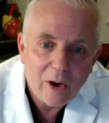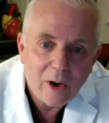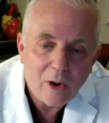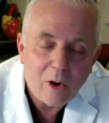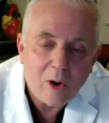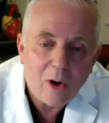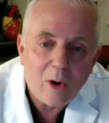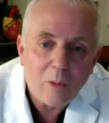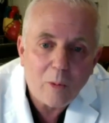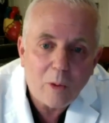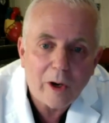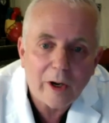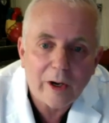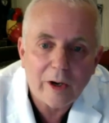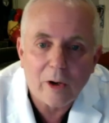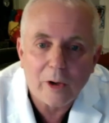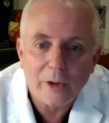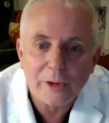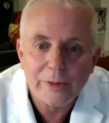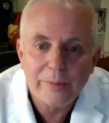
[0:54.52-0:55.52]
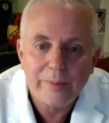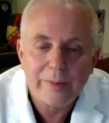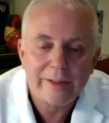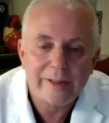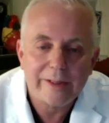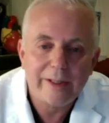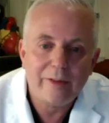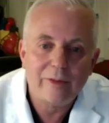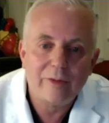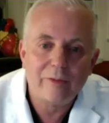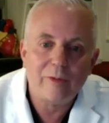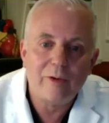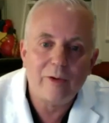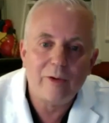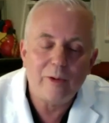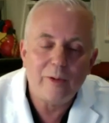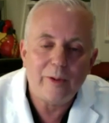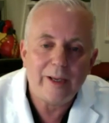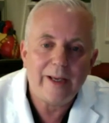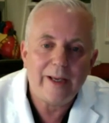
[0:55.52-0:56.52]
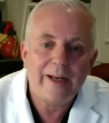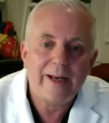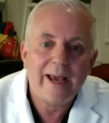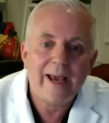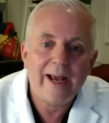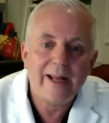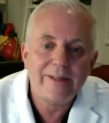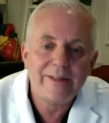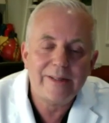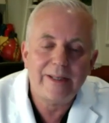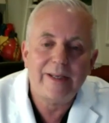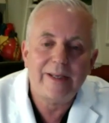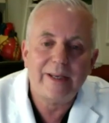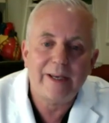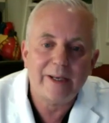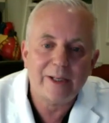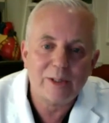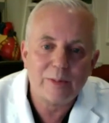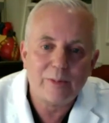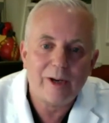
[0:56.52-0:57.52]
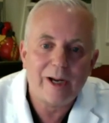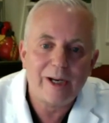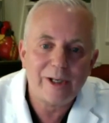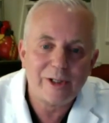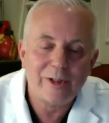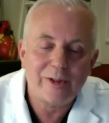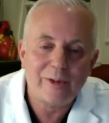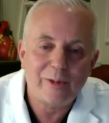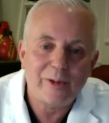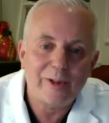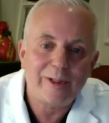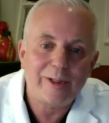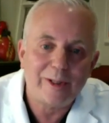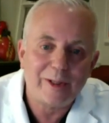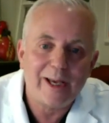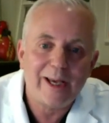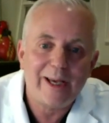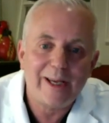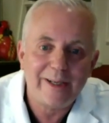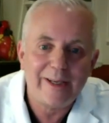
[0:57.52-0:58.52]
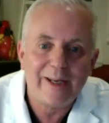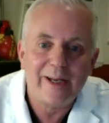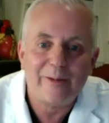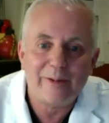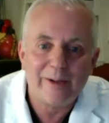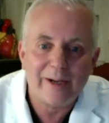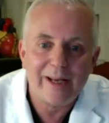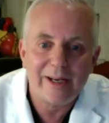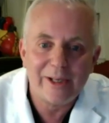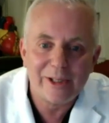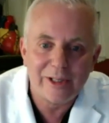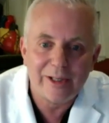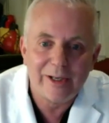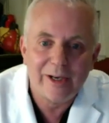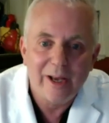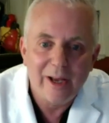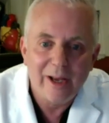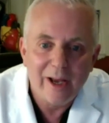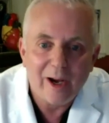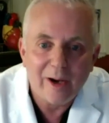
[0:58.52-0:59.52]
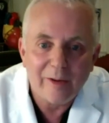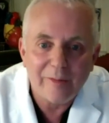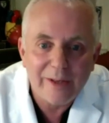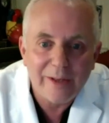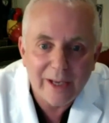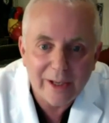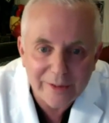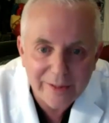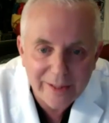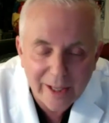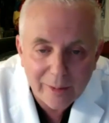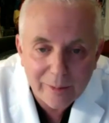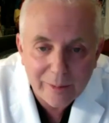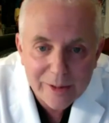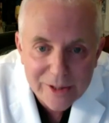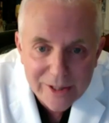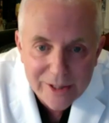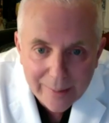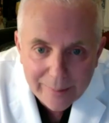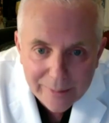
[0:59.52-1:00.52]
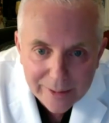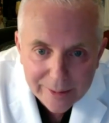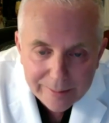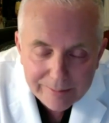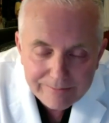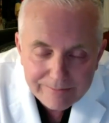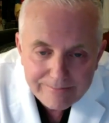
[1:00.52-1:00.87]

all work ultimately through enhancing expression or delaying degradation of the LDL receptor.